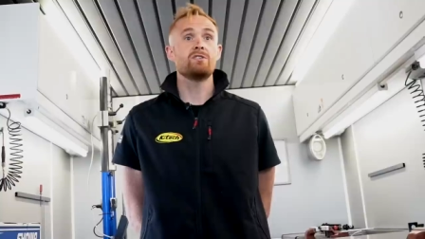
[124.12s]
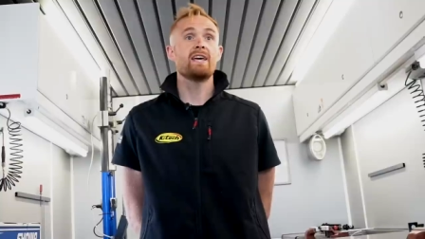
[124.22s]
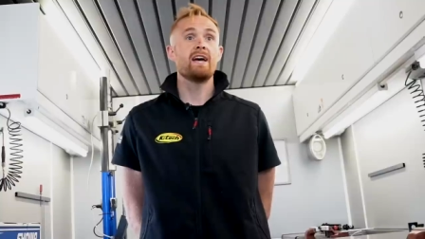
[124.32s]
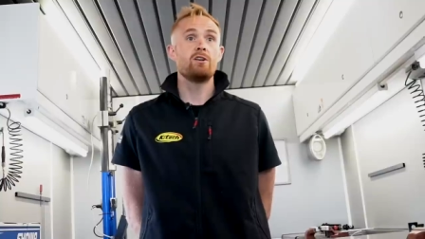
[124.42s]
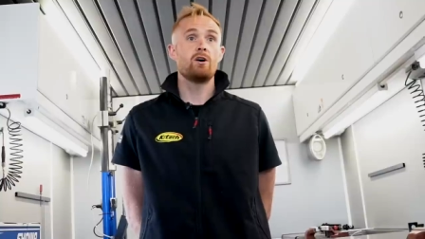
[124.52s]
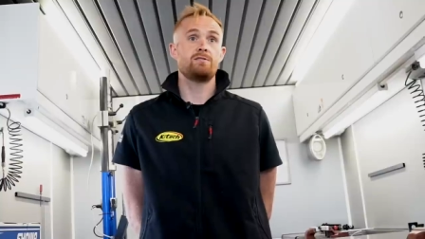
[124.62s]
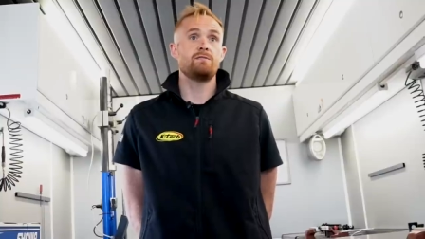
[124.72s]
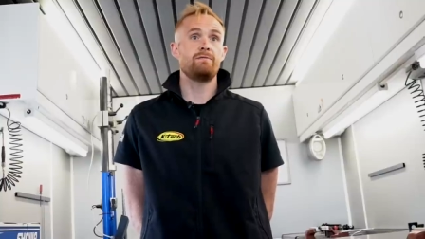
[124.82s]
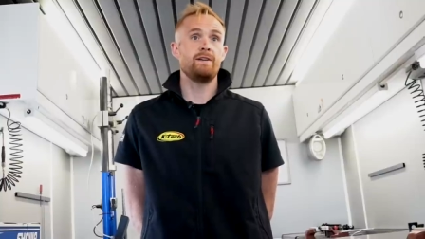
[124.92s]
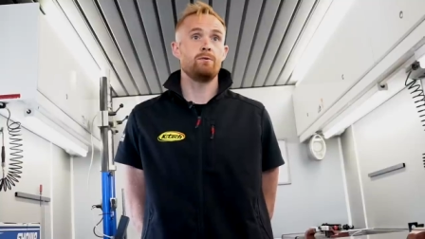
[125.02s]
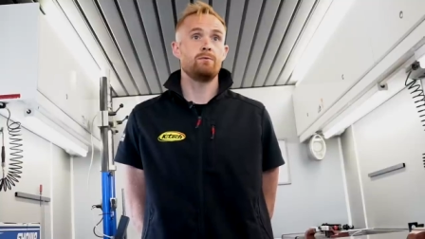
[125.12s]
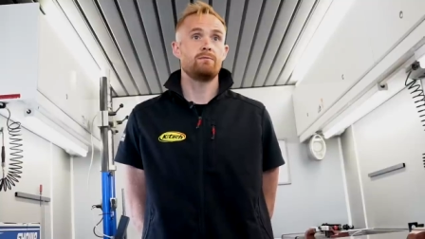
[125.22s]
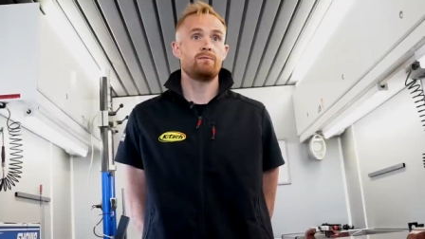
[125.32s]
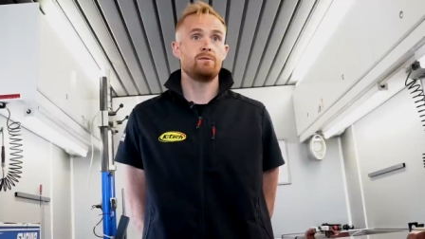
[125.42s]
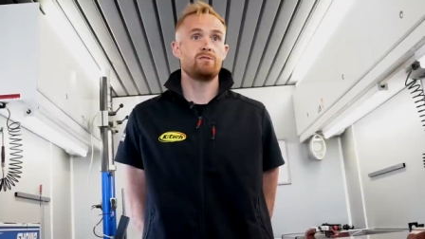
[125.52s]
you get a nicer feel
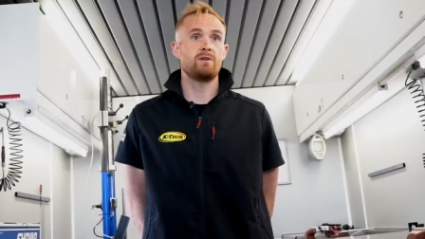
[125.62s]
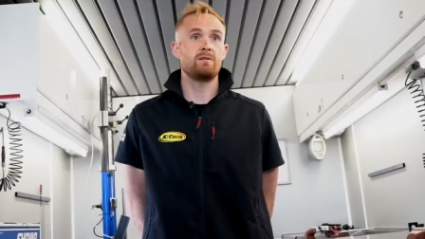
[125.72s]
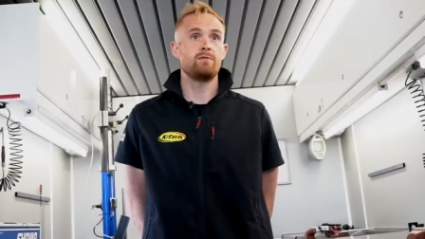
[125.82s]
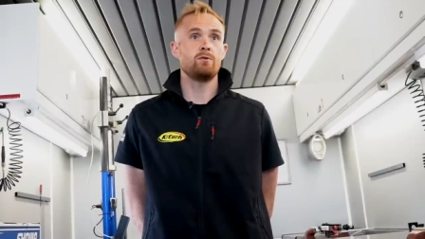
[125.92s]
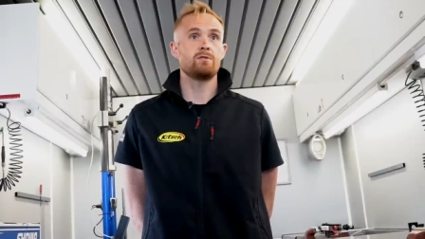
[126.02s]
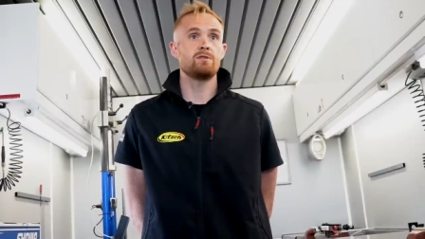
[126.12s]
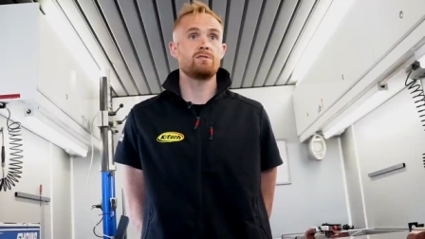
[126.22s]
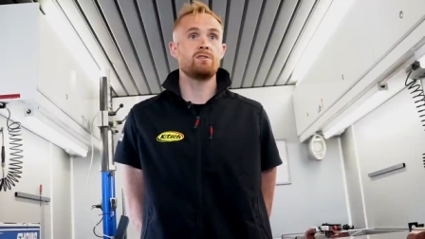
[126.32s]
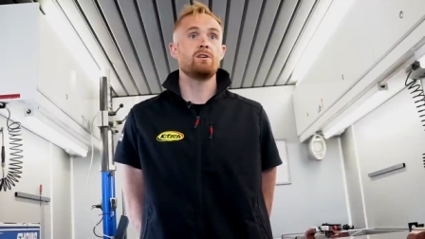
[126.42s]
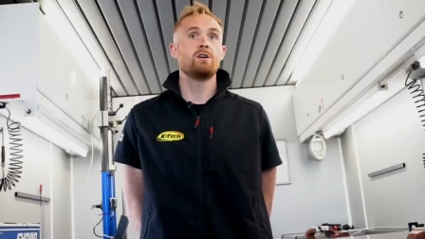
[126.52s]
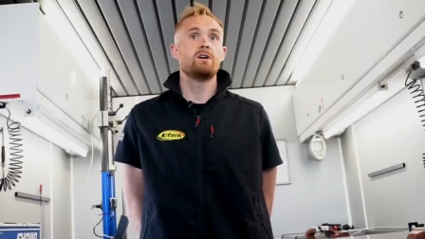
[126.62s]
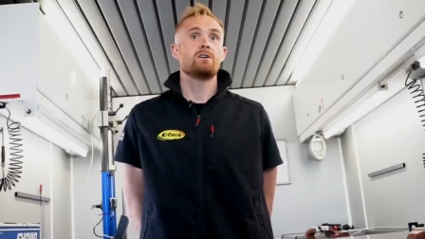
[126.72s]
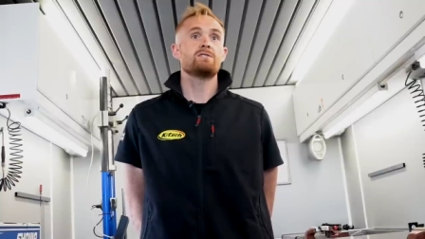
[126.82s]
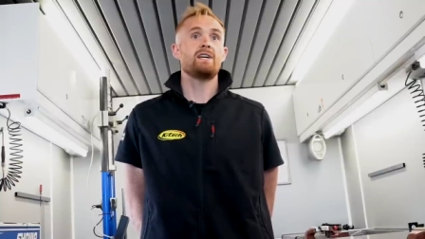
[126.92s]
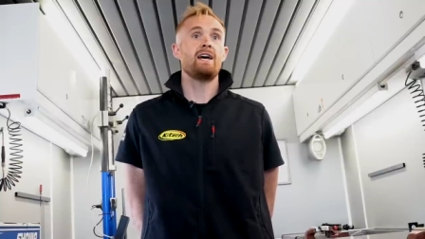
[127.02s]
from a spring fork because the
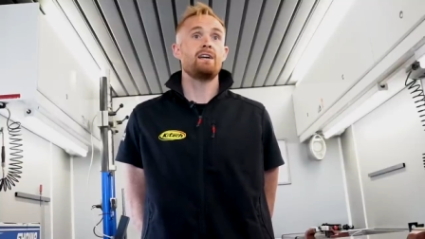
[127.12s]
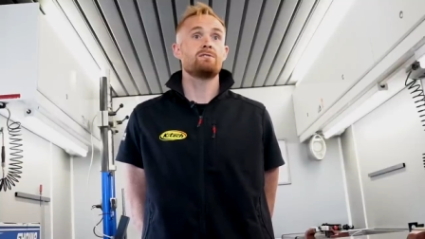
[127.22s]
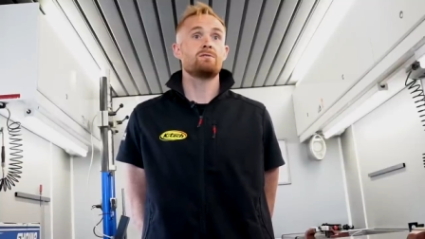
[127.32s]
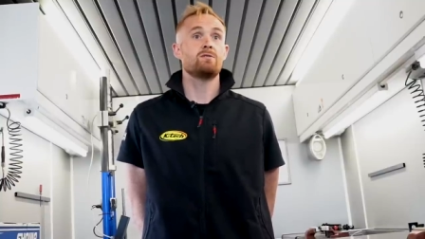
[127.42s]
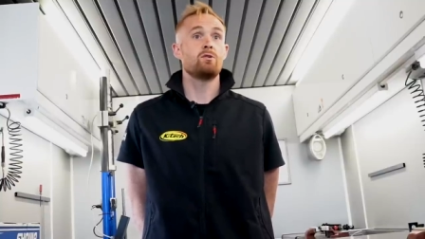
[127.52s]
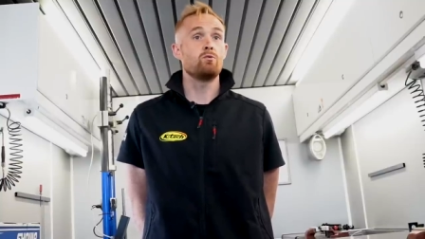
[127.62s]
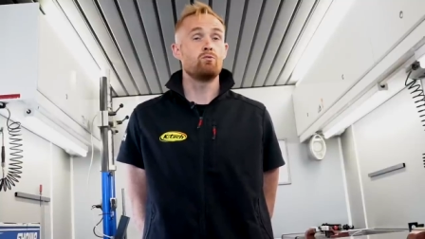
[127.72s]
because it airs the,